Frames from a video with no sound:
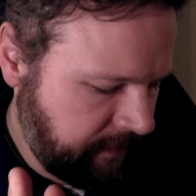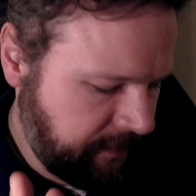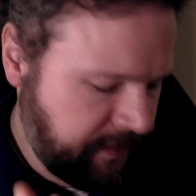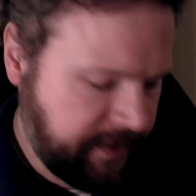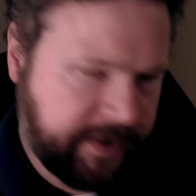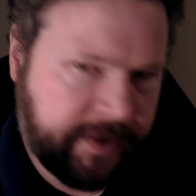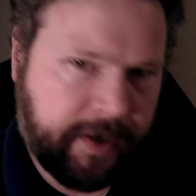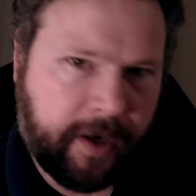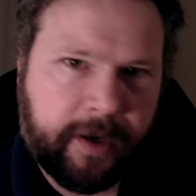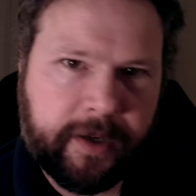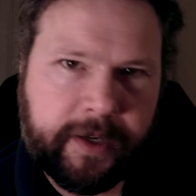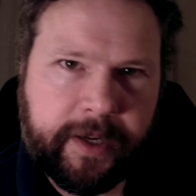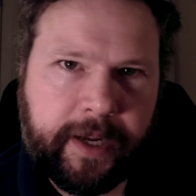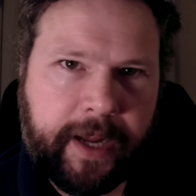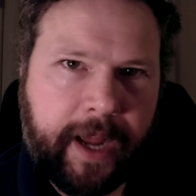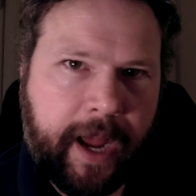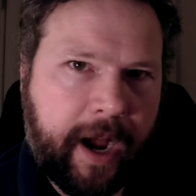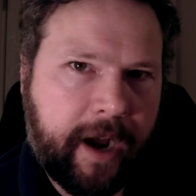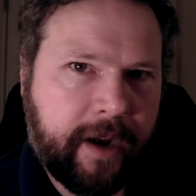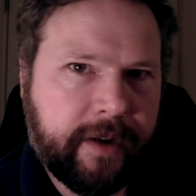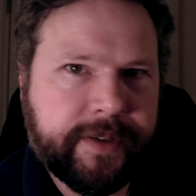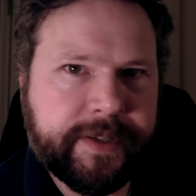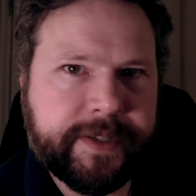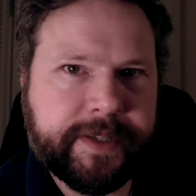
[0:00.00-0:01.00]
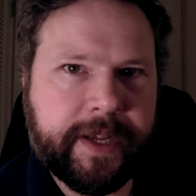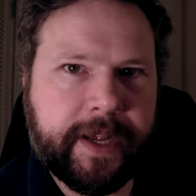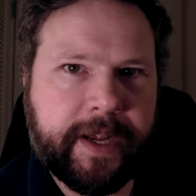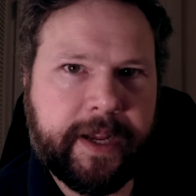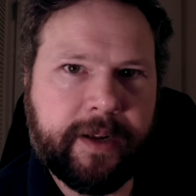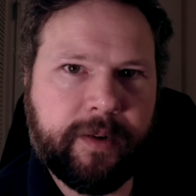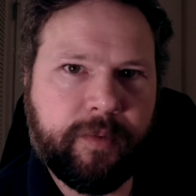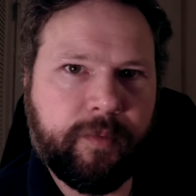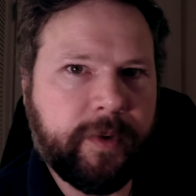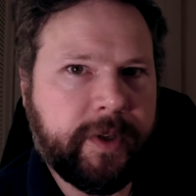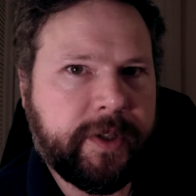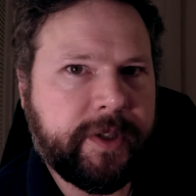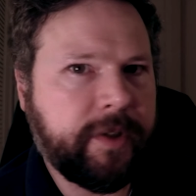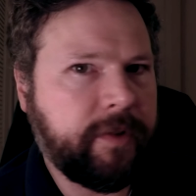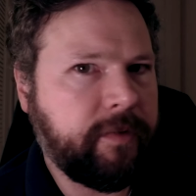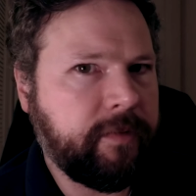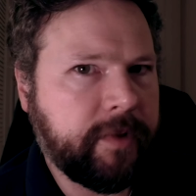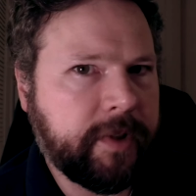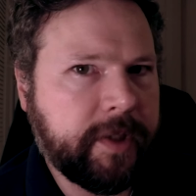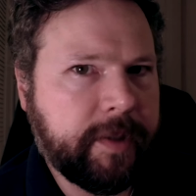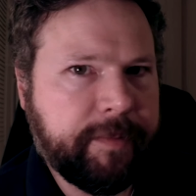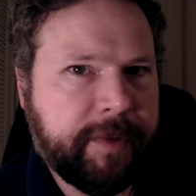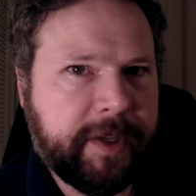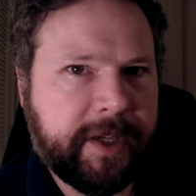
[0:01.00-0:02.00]
of starting out saying we should
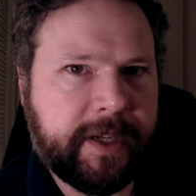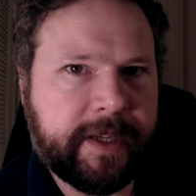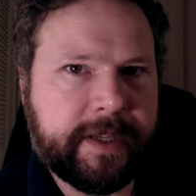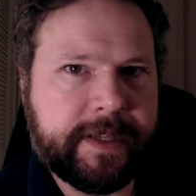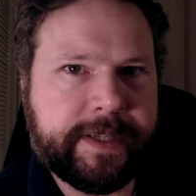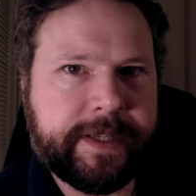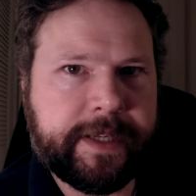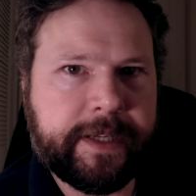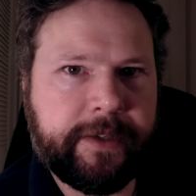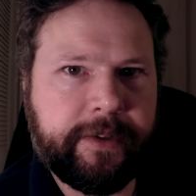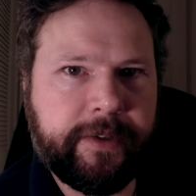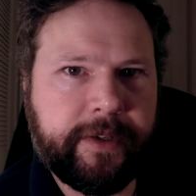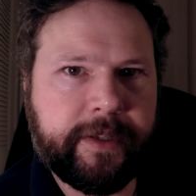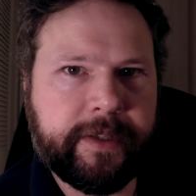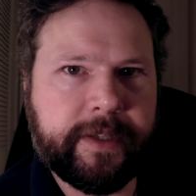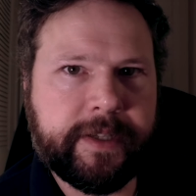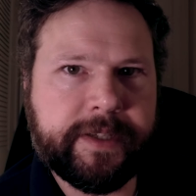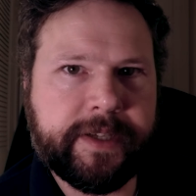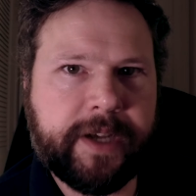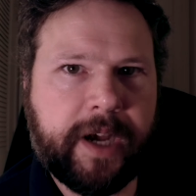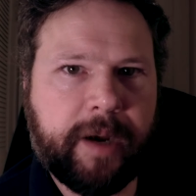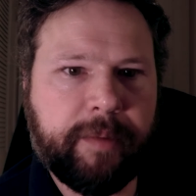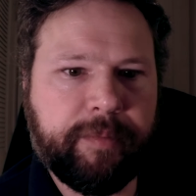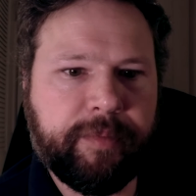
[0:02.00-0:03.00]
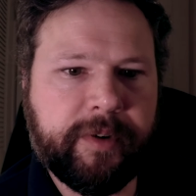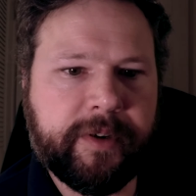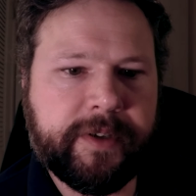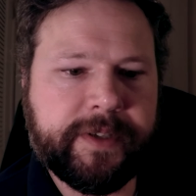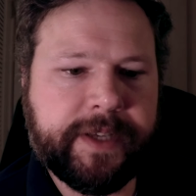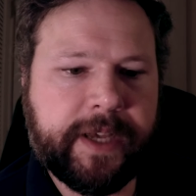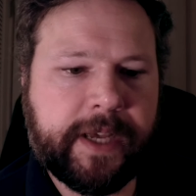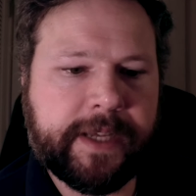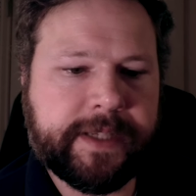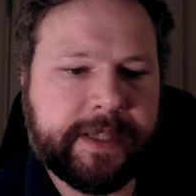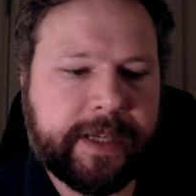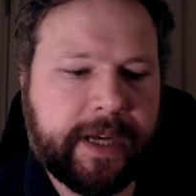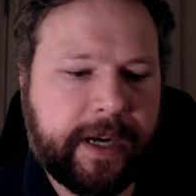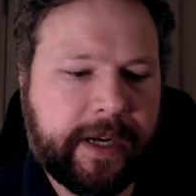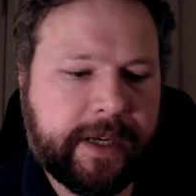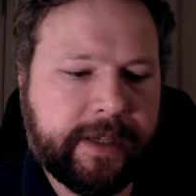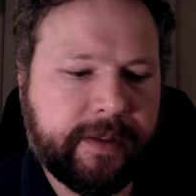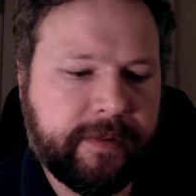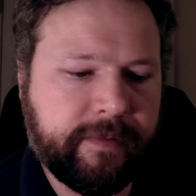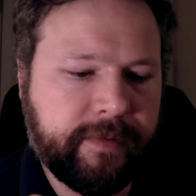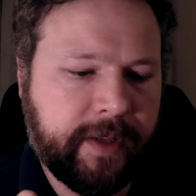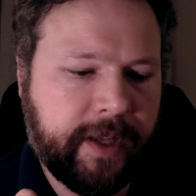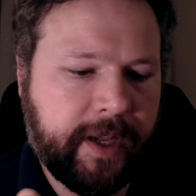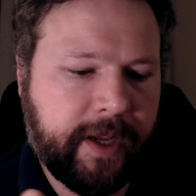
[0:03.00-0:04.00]
really be considering these operas as kind
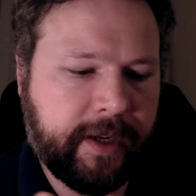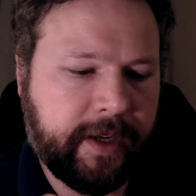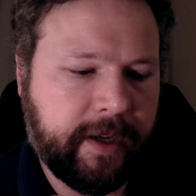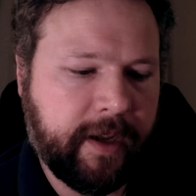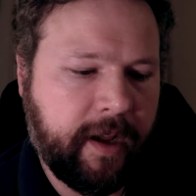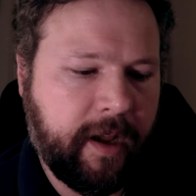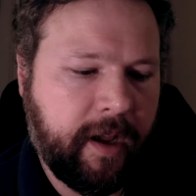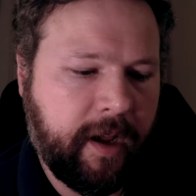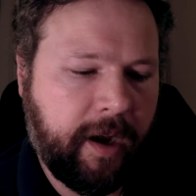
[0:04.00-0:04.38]
of like